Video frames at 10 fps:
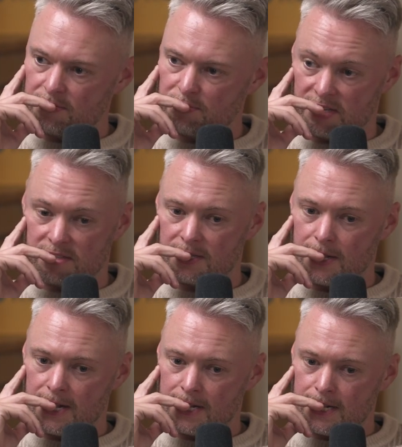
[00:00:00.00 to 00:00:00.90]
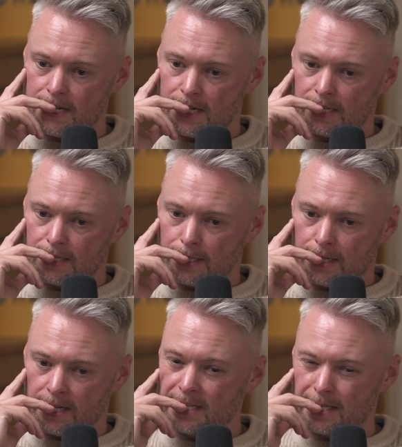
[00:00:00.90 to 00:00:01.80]
But
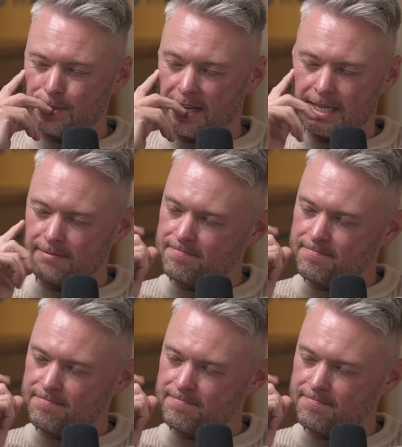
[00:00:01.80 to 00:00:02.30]
I love that.